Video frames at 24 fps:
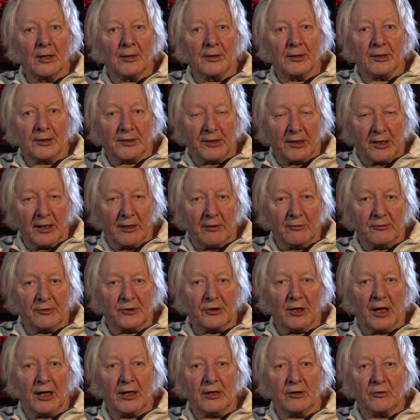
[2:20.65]
the
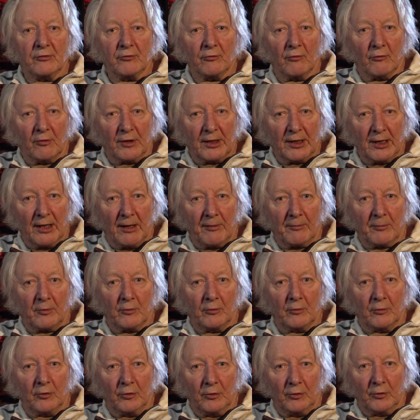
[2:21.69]
DOJ drawing up
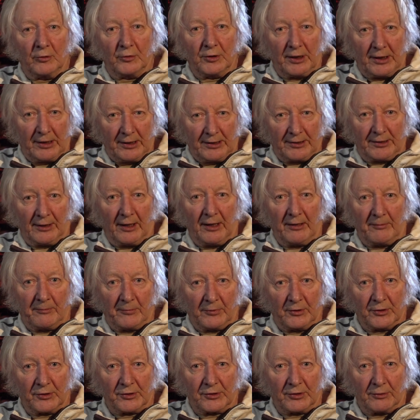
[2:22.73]
good
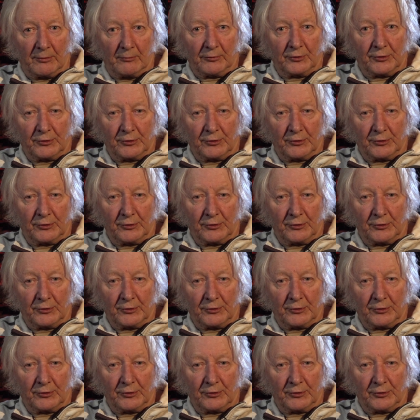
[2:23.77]
indictments that